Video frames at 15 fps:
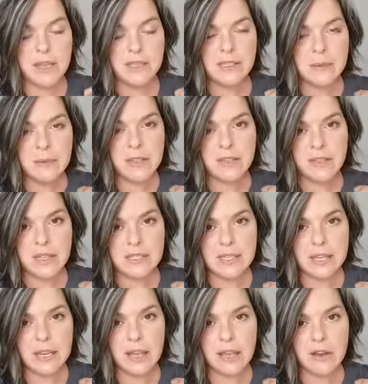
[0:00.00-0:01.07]
some of the things
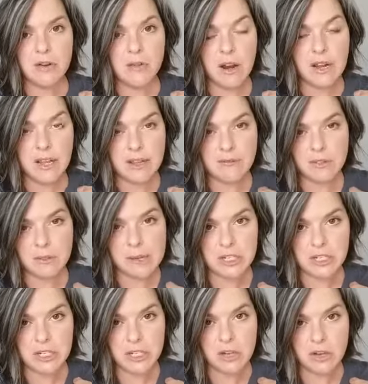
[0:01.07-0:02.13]
that chronic
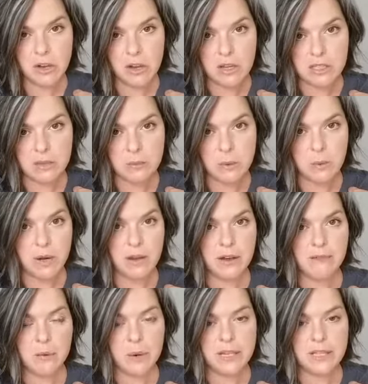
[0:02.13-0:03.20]
inflammation could cause that we want to
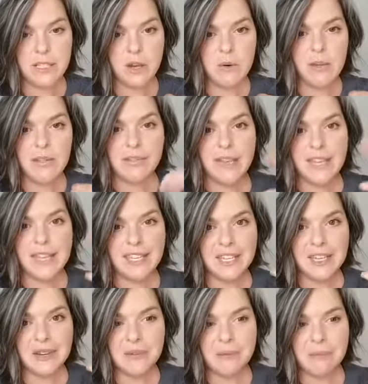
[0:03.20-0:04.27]
avoid. So thank
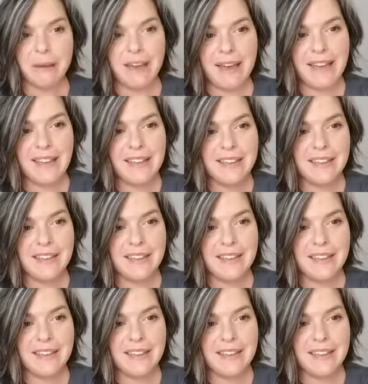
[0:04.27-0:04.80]
you. Bye.